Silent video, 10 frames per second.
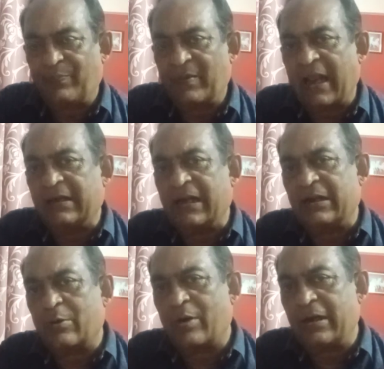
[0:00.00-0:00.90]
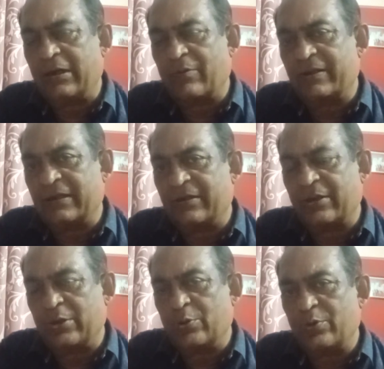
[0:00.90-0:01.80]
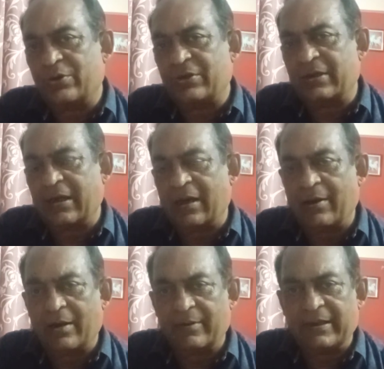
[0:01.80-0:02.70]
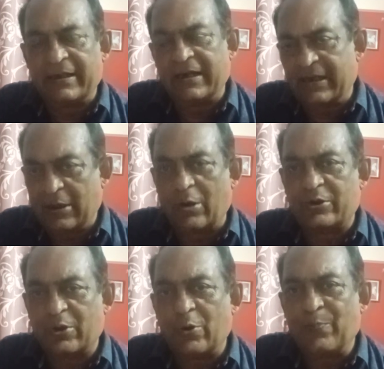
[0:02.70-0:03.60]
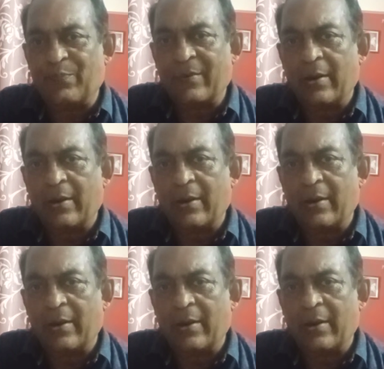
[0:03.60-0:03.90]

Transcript: and later on it was introduced in India also.